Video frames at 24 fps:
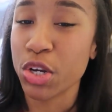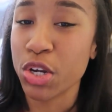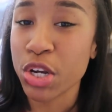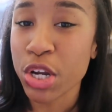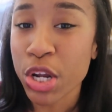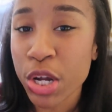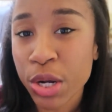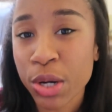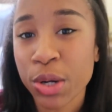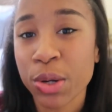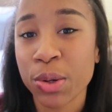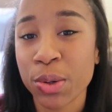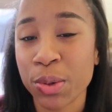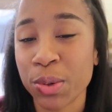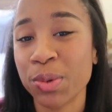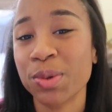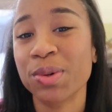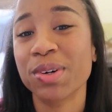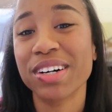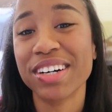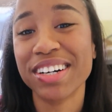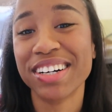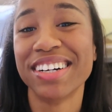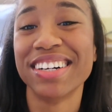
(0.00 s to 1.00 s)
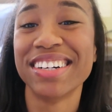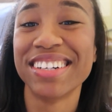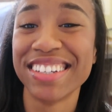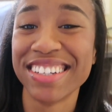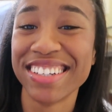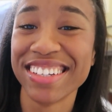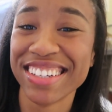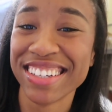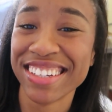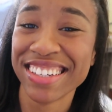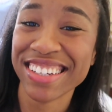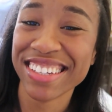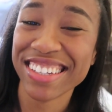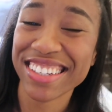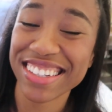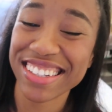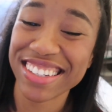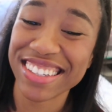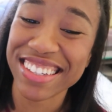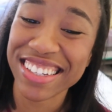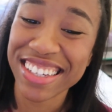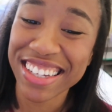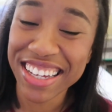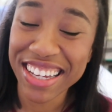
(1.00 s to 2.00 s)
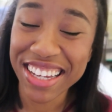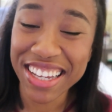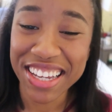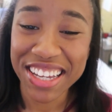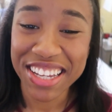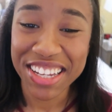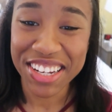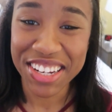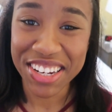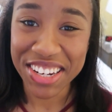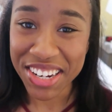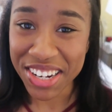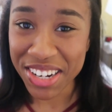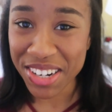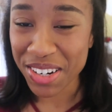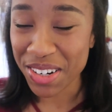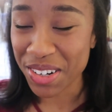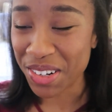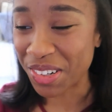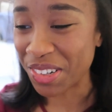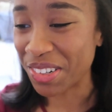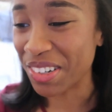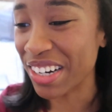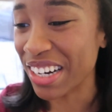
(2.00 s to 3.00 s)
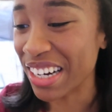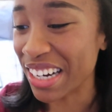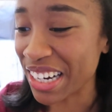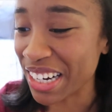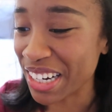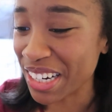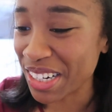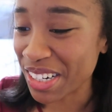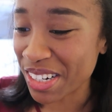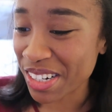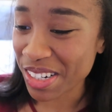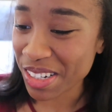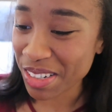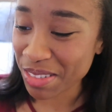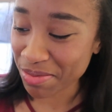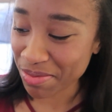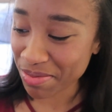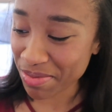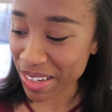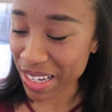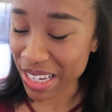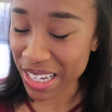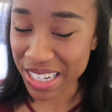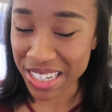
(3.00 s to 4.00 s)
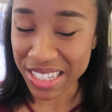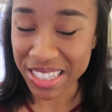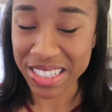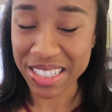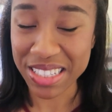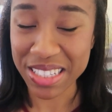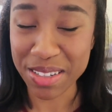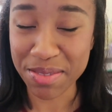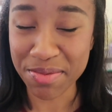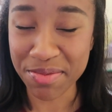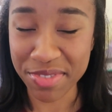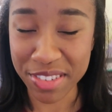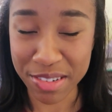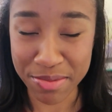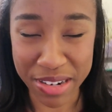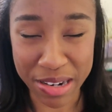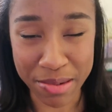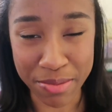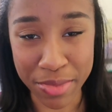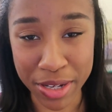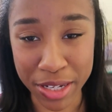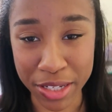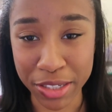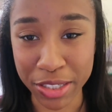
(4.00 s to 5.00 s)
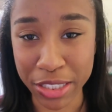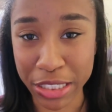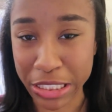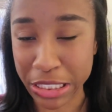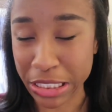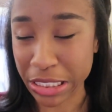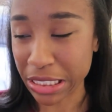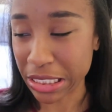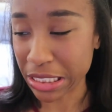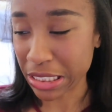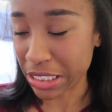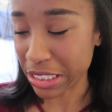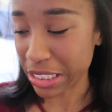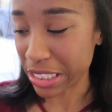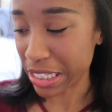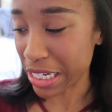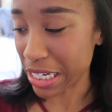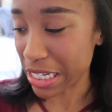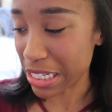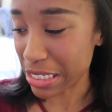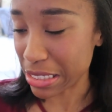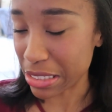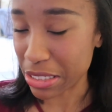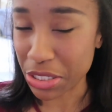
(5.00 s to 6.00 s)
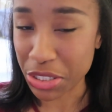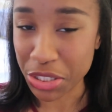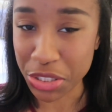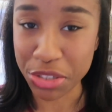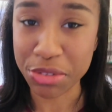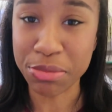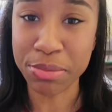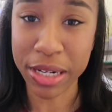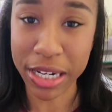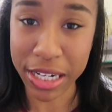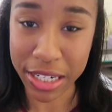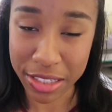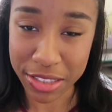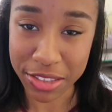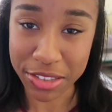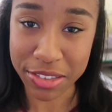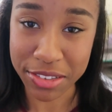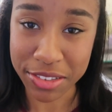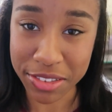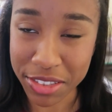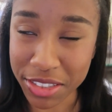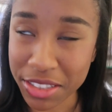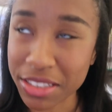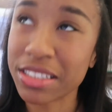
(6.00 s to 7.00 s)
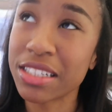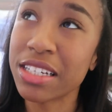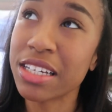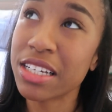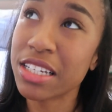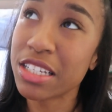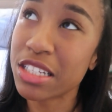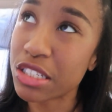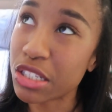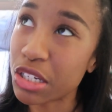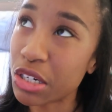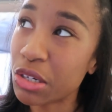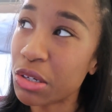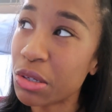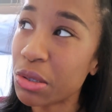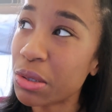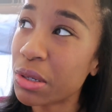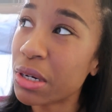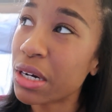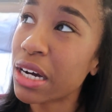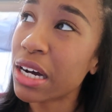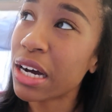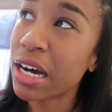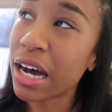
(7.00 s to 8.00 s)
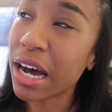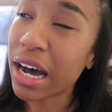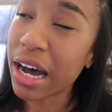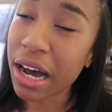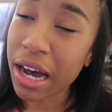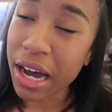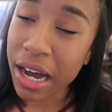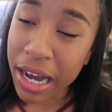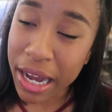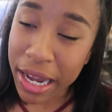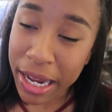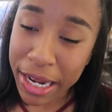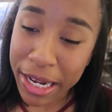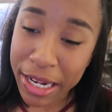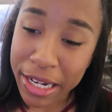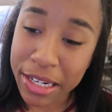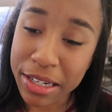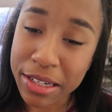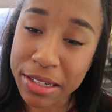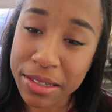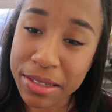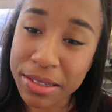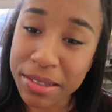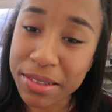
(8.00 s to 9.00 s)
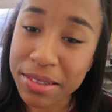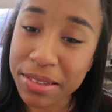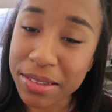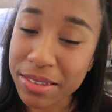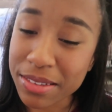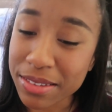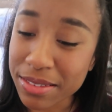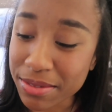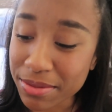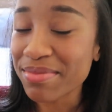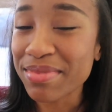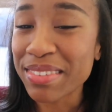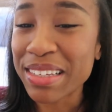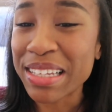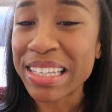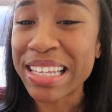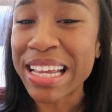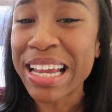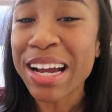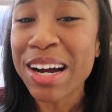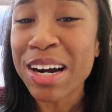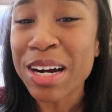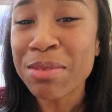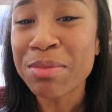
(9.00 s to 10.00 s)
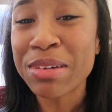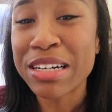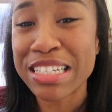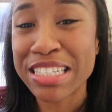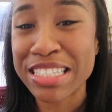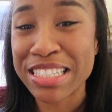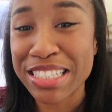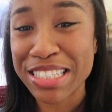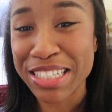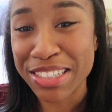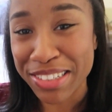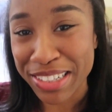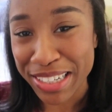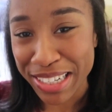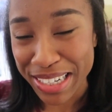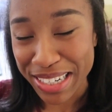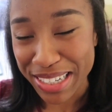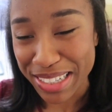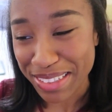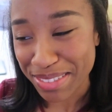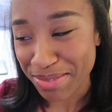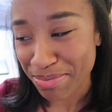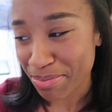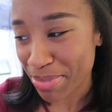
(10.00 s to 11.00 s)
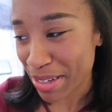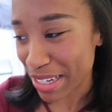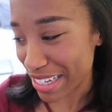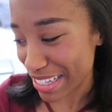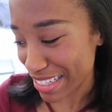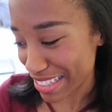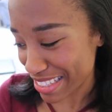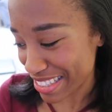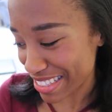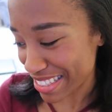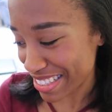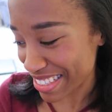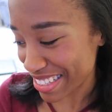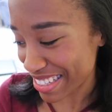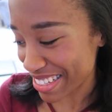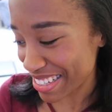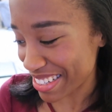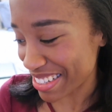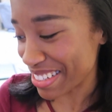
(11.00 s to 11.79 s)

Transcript: No. No, except for my mother. She has 2 boxers. So they are my surrogate pets.